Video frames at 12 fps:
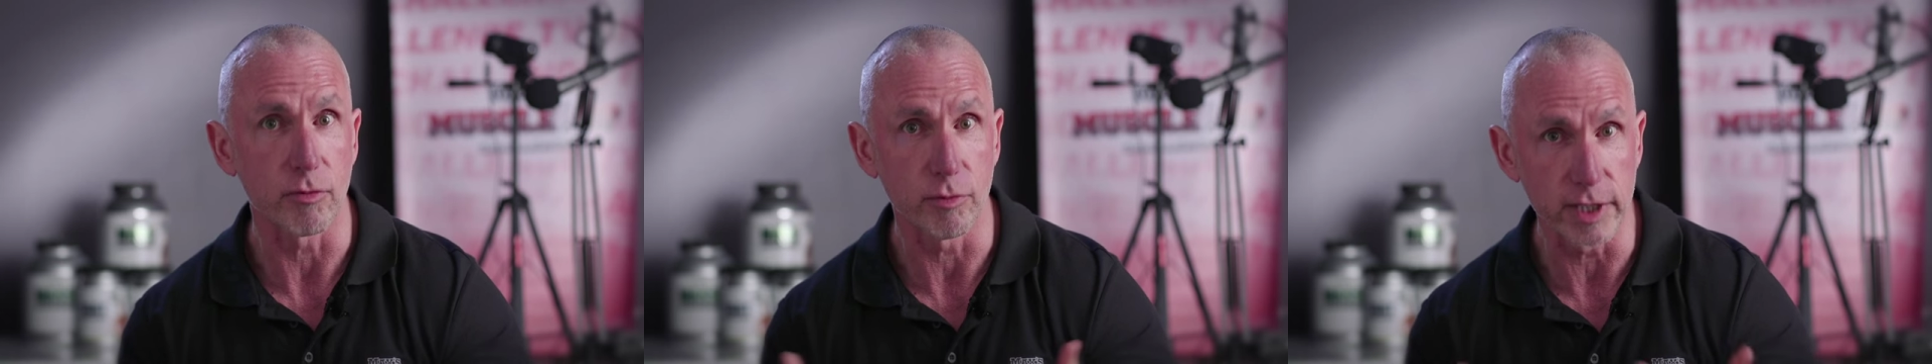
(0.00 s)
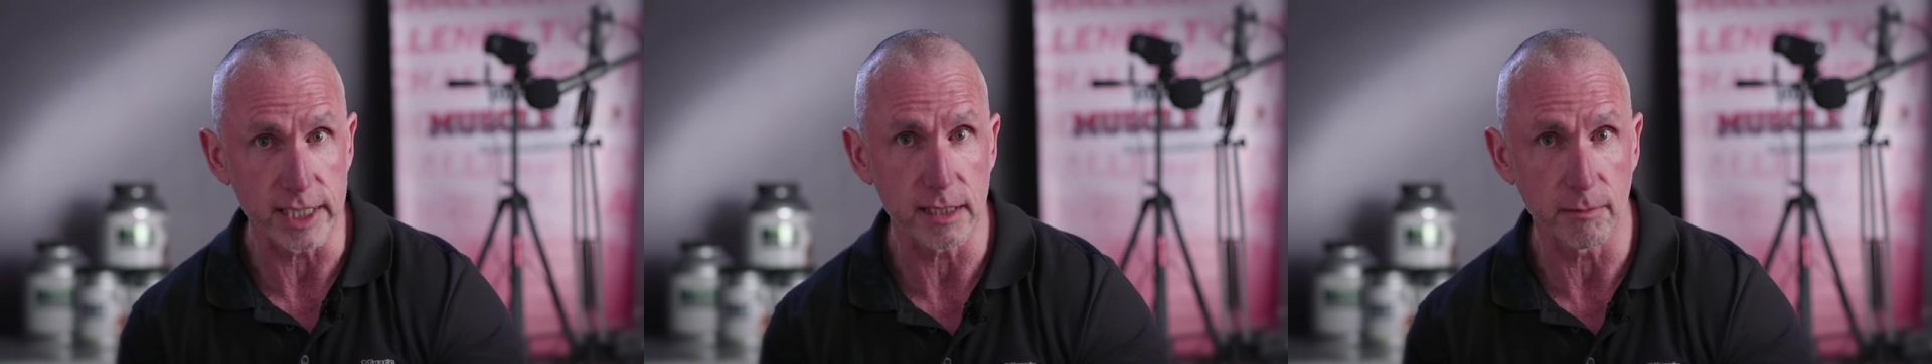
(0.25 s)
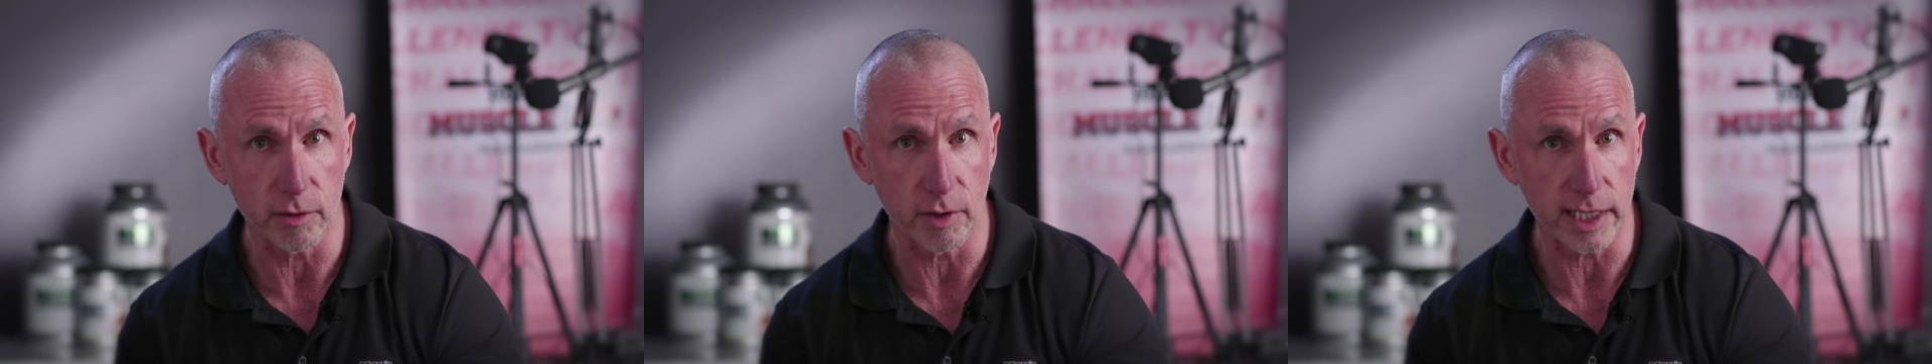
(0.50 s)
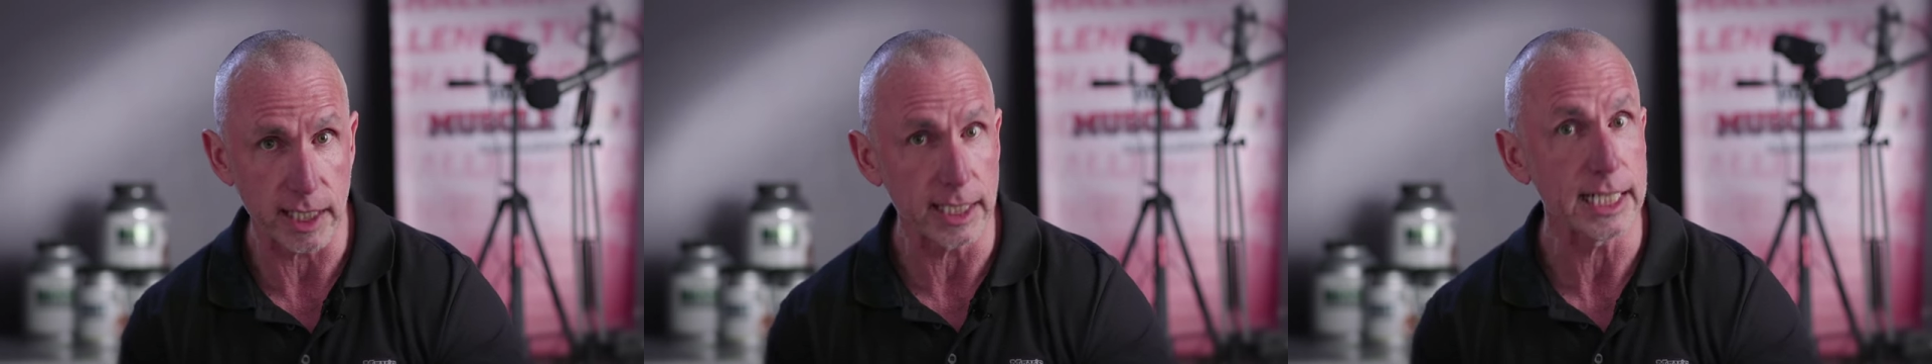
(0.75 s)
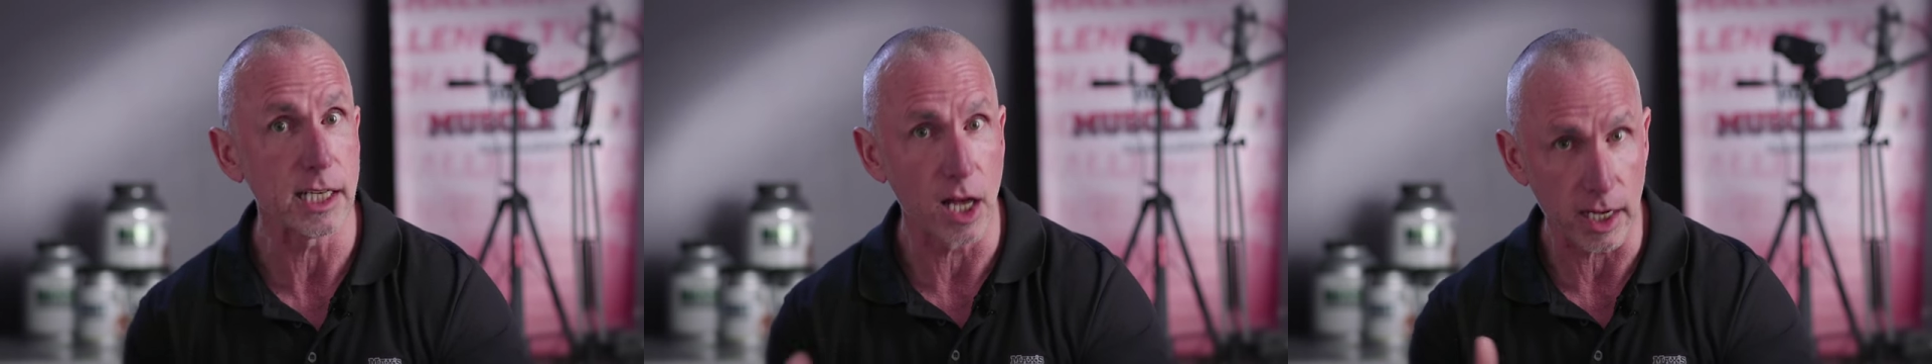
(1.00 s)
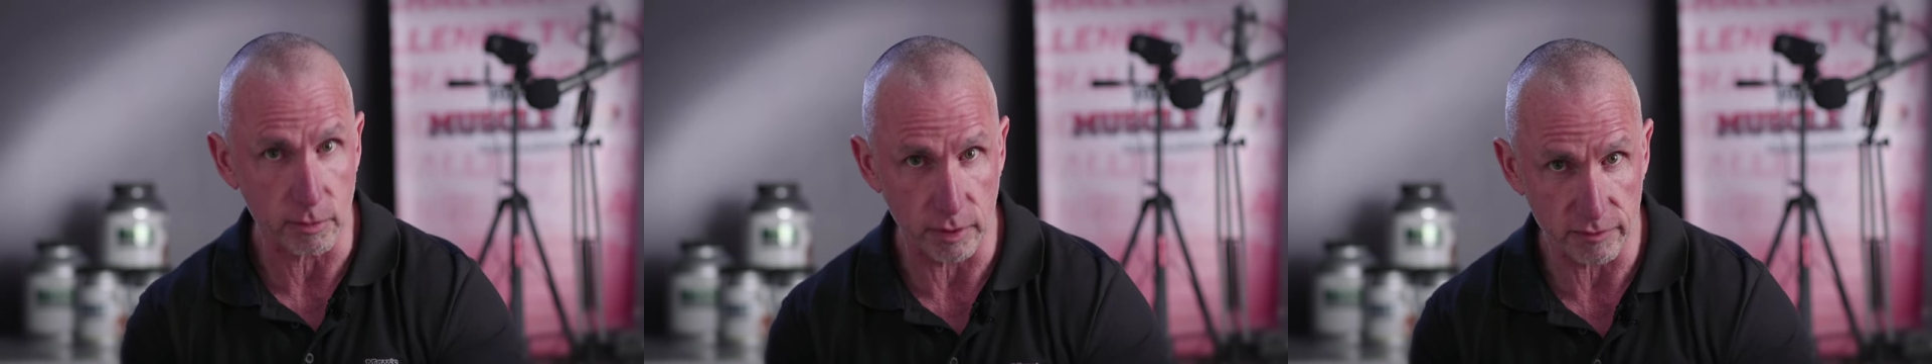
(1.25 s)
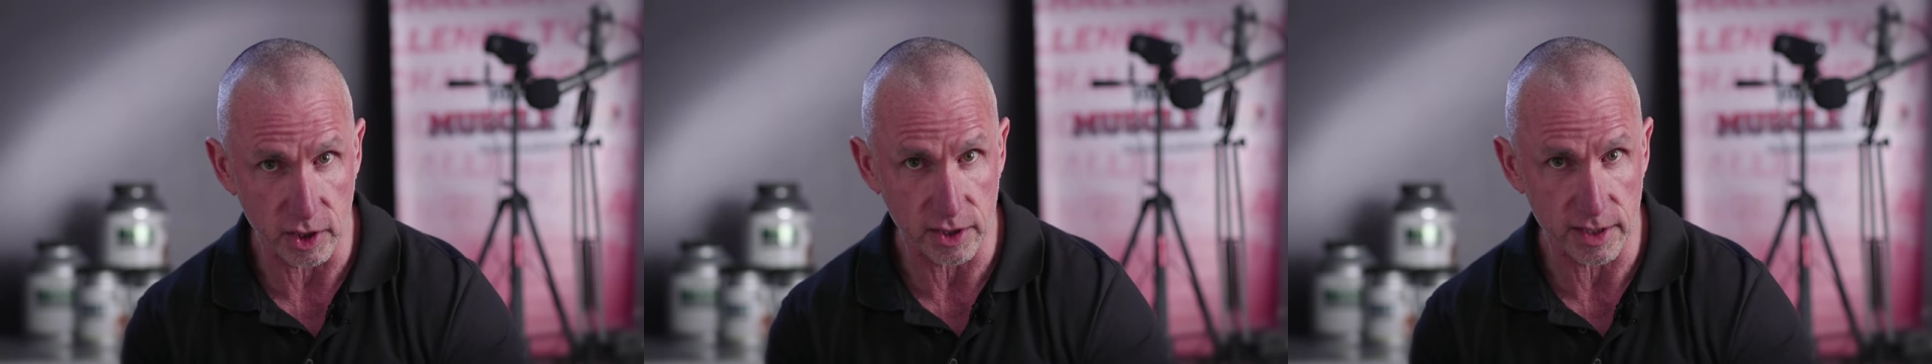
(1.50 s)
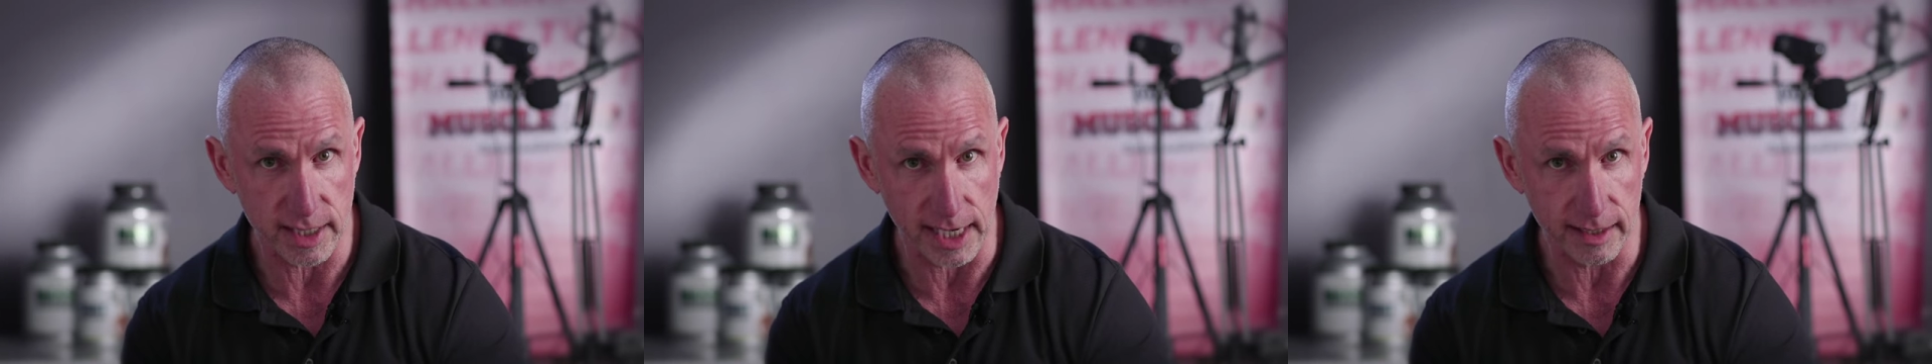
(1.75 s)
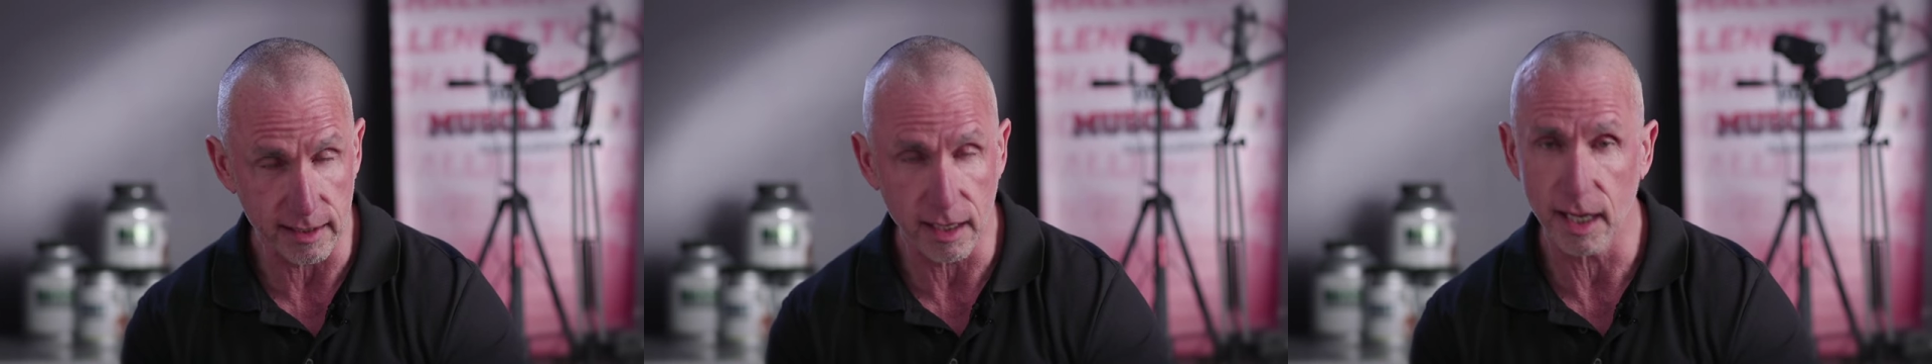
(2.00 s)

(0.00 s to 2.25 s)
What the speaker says: reasonably regularly, like we've just done.